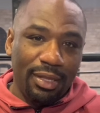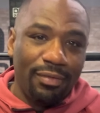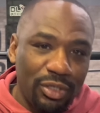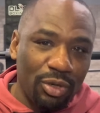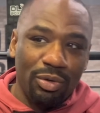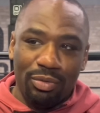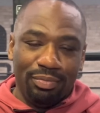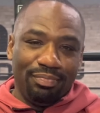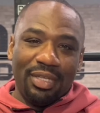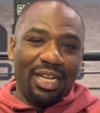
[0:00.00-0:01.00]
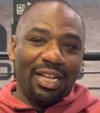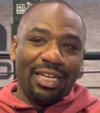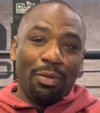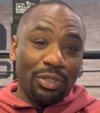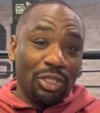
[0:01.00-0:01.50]
So it ain't like
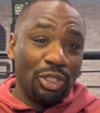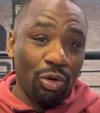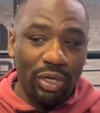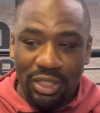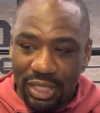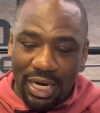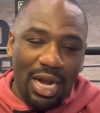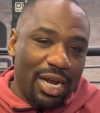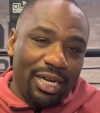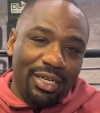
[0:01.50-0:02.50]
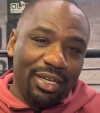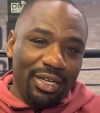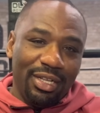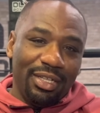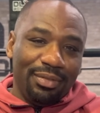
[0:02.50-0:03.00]
that was his choice. It's like, all right.
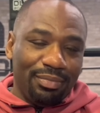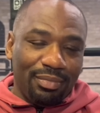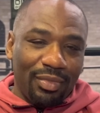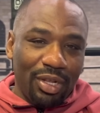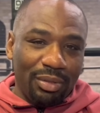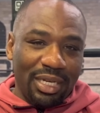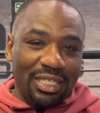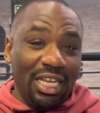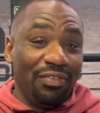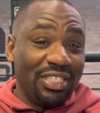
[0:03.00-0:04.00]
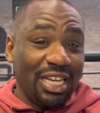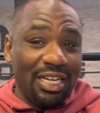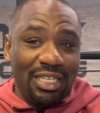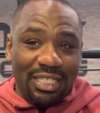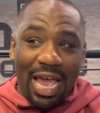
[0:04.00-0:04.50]
You know what I'm saying? Because he even said it.
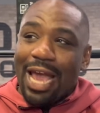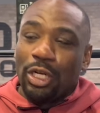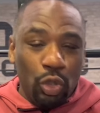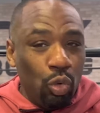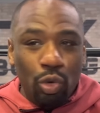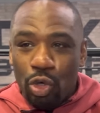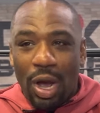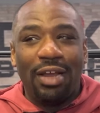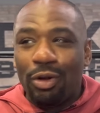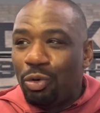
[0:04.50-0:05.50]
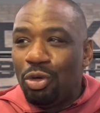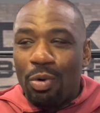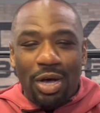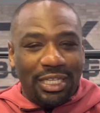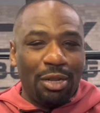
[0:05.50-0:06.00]
He said, I had to Google you. I didn't know who you
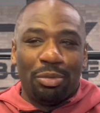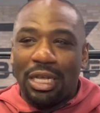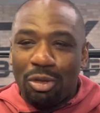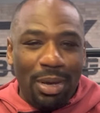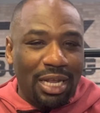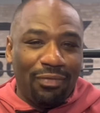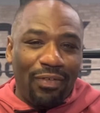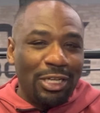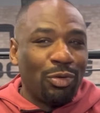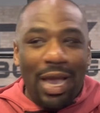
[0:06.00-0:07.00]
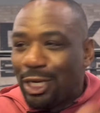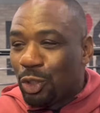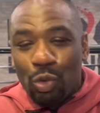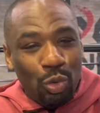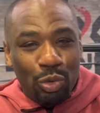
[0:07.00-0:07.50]
was. They told me I had to fight you. I had to
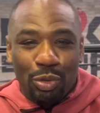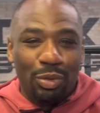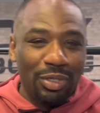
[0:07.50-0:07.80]
Google you.